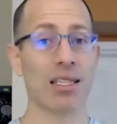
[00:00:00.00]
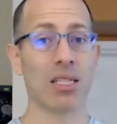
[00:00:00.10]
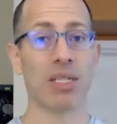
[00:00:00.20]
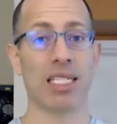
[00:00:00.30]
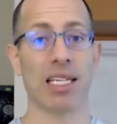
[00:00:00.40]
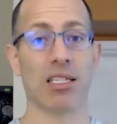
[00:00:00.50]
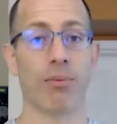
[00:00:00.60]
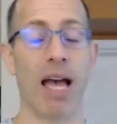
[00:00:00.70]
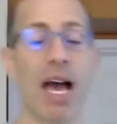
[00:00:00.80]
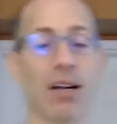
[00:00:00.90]
to this particular
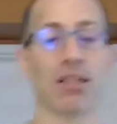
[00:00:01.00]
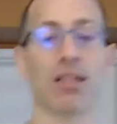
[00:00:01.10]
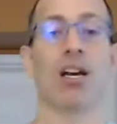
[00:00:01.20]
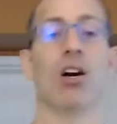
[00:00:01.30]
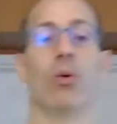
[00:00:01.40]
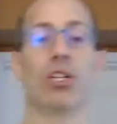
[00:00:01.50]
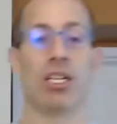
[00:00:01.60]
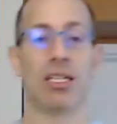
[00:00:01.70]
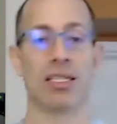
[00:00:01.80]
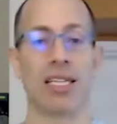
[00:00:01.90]
pattern, which
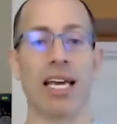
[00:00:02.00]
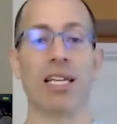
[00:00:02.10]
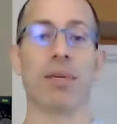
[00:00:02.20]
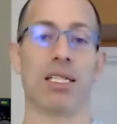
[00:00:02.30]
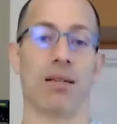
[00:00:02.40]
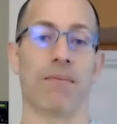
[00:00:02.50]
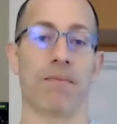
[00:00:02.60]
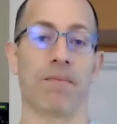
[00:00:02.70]
is dynamism.